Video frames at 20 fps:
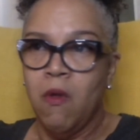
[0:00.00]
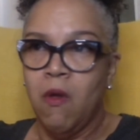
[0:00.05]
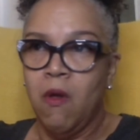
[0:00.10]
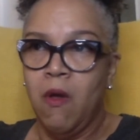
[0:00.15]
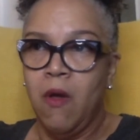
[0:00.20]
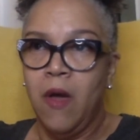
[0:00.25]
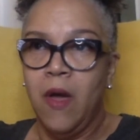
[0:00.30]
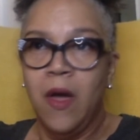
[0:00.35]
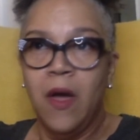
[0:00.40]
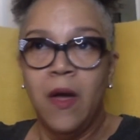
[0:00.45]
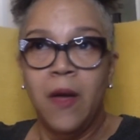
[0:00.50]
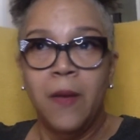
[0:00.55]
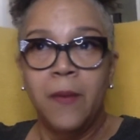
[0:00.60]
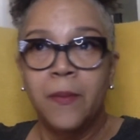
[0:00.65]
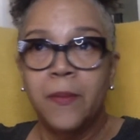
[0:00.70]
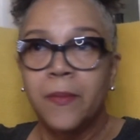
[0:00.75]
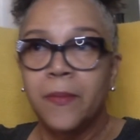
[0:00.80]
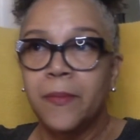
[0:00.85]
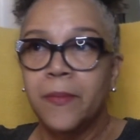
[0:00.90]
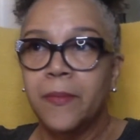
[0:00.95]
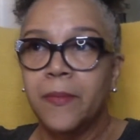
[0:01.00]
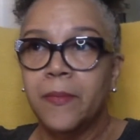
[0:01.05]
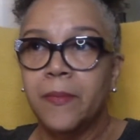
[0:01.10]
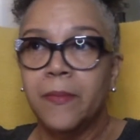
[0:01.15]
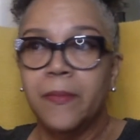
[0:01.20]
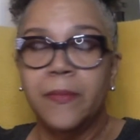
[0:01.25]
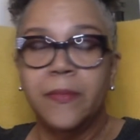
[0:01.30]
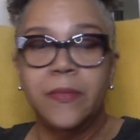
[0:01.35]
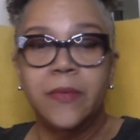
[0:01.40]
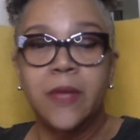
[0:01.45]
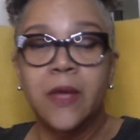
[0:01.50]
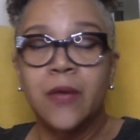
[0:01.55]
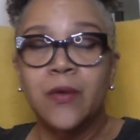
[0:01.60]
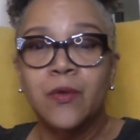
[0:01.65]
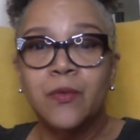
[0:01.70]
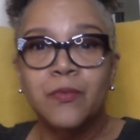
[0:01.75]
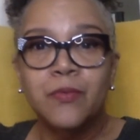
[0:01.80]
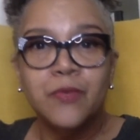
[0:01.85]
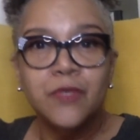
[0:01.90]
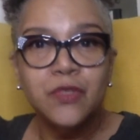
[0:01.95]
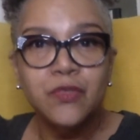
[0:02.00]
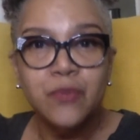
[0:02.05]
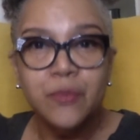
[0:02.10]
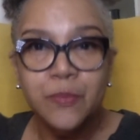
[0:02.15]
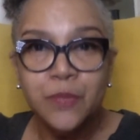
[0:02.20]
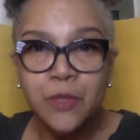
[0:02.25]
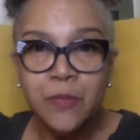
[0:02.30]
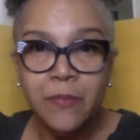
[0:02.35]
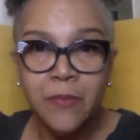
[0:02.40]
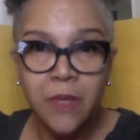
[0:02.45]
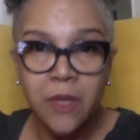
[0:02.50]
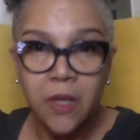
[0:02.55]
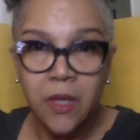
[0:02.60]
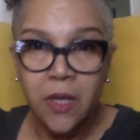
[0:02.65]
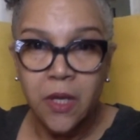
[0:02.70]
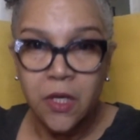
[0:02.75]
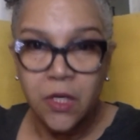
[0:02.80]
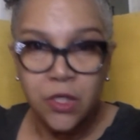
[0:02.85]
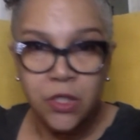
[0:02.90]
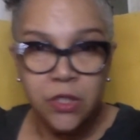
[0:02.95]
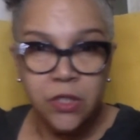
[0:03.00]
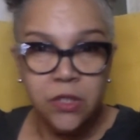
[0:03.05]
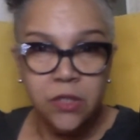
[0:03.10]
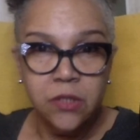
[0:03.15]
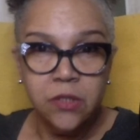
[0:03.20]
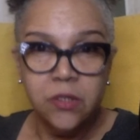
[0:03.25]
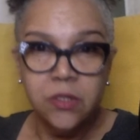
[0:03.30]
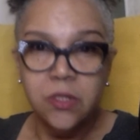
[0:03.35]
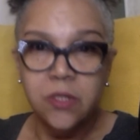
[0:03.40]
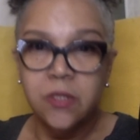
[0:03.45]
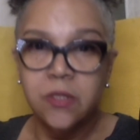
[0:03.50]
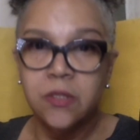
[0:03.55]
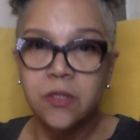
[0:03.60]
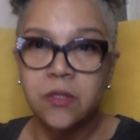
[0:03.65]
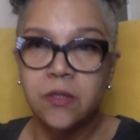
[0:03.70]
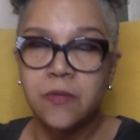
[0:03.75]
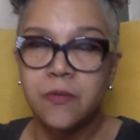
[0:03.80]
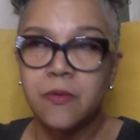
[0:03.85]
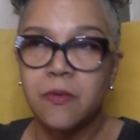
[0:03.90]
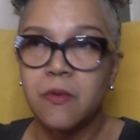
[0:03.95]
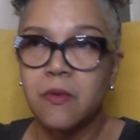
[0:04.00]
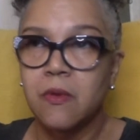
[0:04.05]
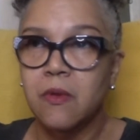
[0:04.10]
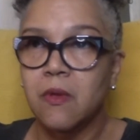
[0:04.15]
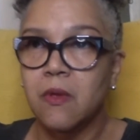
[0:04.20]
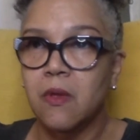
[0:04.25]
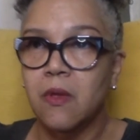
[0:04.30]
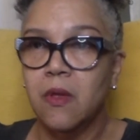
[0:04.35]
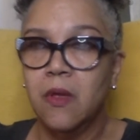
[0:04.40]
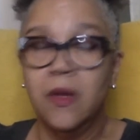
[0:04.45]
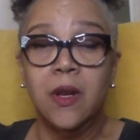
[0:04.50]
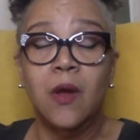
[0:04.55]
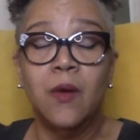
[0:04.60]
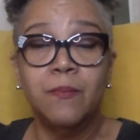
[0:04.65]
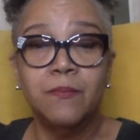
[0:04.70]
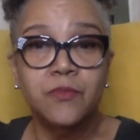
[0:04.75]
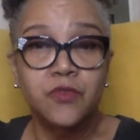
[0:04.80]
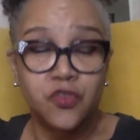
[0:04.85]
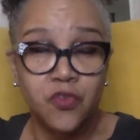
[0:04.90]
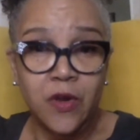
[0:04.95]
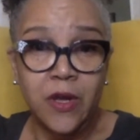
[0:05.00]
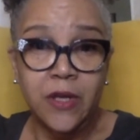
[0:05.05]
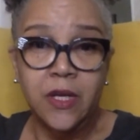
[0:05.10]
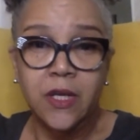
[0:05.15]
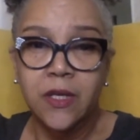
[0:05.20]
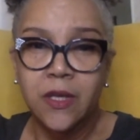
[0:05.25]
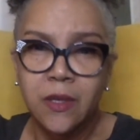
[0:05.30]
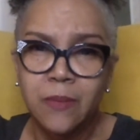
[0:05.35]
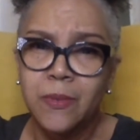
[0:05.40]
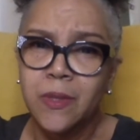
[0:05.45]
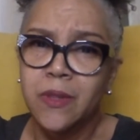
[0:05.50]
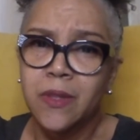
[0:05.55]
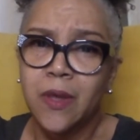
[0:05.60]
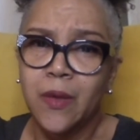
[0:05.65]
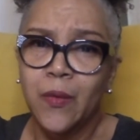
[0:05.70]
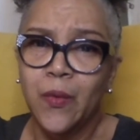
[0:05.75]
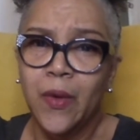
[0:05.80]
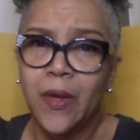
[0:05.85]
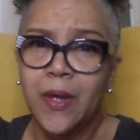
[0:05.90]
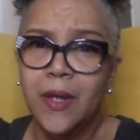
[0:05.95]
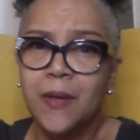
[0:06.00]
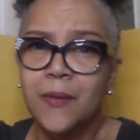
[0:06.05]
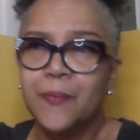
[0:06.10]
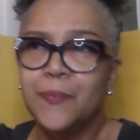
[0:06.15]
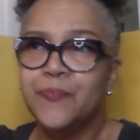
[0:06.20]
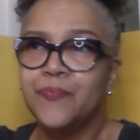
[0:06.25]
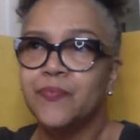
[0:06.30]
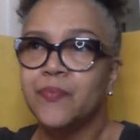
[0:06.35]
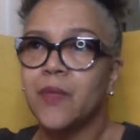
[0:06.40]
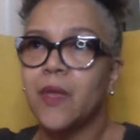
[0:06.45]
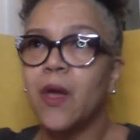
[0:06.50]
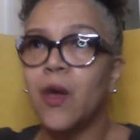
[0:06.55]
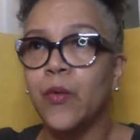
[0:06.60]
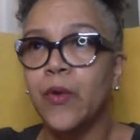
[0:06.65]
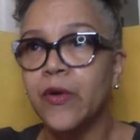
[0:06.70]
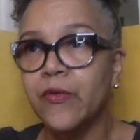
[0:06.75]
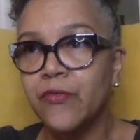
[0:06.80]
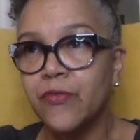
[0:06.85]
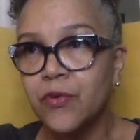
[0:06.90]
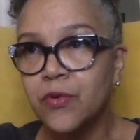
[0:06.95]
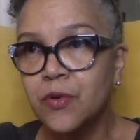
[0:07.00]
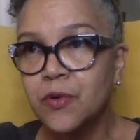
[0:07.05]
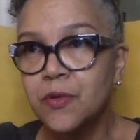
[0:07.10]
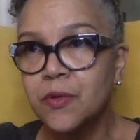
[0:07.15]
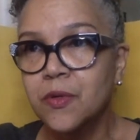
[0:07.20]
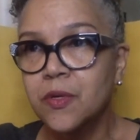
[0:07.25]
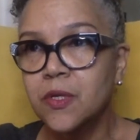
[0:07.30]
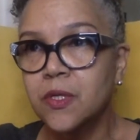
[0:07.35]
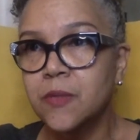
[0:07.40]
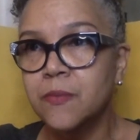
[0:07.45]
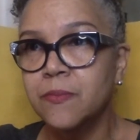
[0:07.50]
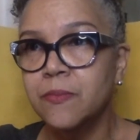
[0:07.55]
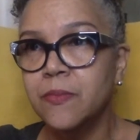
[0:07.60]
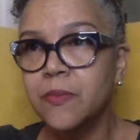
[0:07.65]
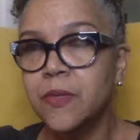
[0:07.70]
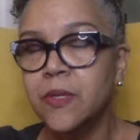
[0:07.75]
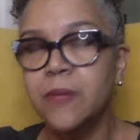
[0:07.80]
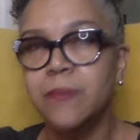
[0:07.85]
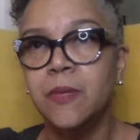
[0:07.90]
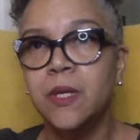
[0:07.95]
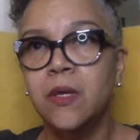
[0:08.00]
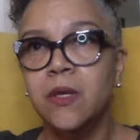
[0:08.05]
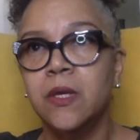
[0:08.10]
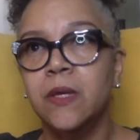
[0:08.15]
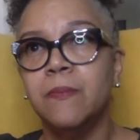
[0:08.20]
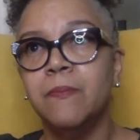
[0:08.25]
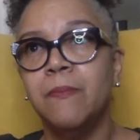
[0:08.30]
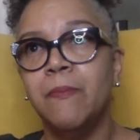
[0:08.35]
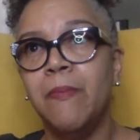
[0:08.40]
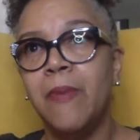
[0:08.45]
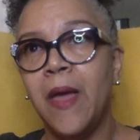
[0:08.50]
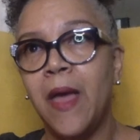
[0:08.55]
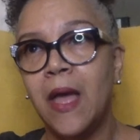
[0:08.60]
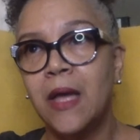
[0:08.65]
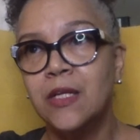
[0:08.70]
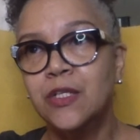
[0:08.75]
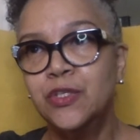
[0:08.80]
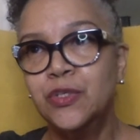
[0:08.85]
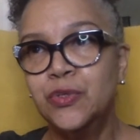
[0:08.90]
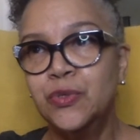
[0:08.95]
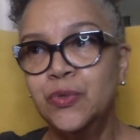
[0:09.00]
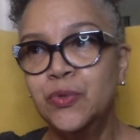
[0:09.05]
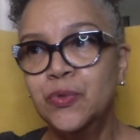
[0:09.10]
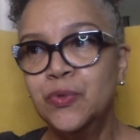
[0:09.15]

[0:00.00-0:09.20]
I'm not on prescription medications, and I'm trying to keep it that way. However, let me get back to